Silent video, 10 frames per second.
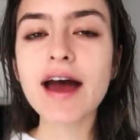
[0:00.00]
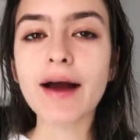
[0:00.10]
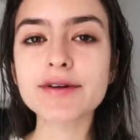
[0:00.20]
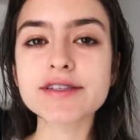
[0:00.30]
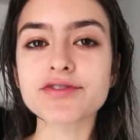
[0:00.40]

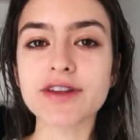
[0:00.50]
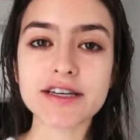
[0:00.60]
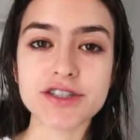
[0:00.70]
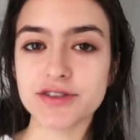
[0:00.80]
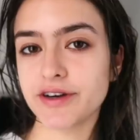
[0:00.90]
i went to
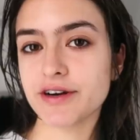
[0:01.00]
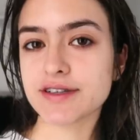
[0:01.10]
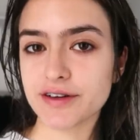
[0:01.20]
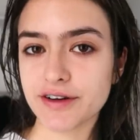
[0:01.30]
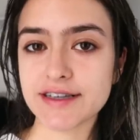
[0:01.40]
flex studios
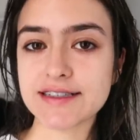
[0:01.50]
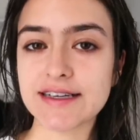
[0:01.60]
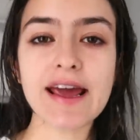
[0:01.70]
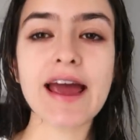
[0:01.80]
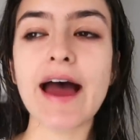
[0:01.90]
in new york
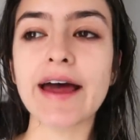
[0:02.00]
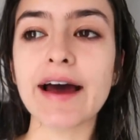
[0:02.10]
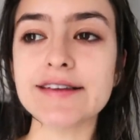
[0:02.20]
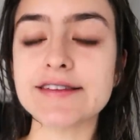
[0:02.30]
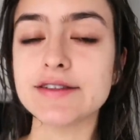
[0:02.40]
city and
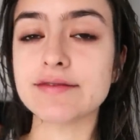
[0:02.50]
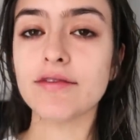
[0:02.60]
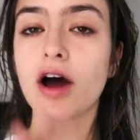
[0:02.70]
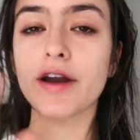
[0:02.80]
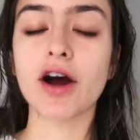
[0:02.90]
i
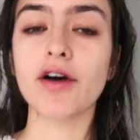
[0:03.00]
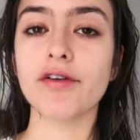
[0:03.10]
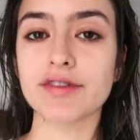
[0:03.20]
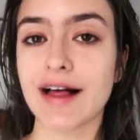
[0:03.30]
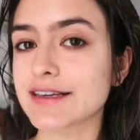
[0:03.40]
got it off
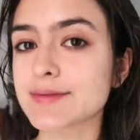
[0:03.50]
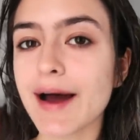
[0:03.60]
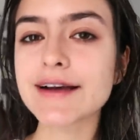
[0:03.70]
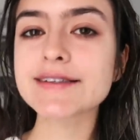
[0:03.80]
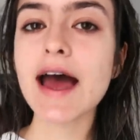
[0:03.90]
of
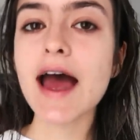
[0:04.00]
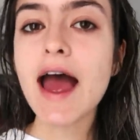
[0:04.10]
ClassPass,